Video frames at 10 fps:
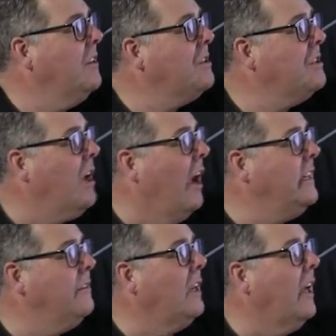of the
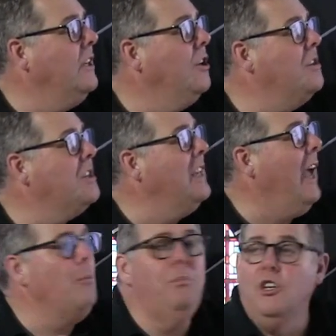side of the light and you can see
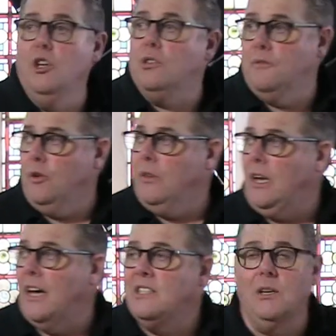how beautiful the
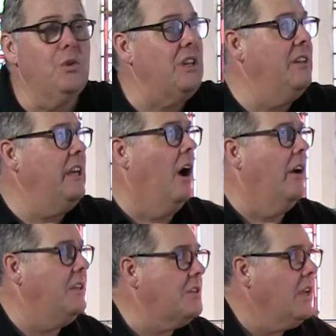lighting was in the
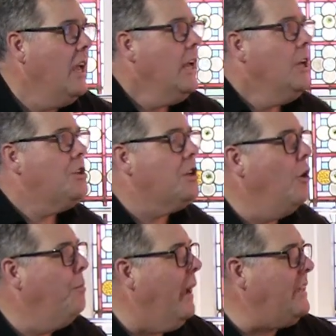eyes
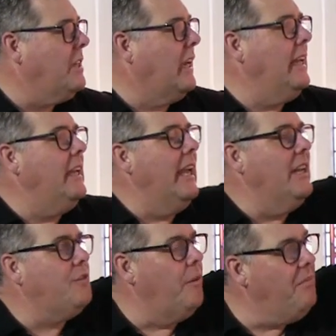so basically
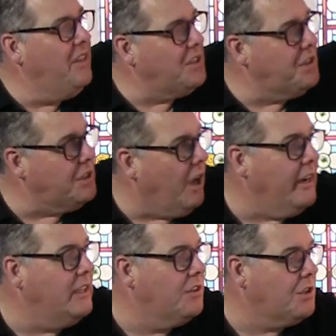it's from this
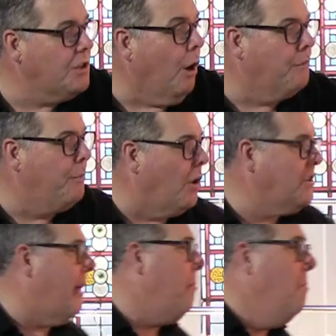side of the
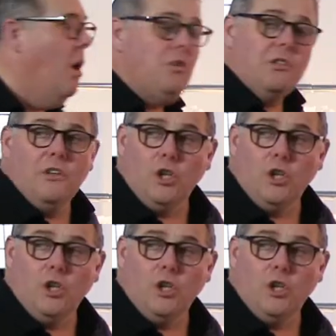softbox that most of the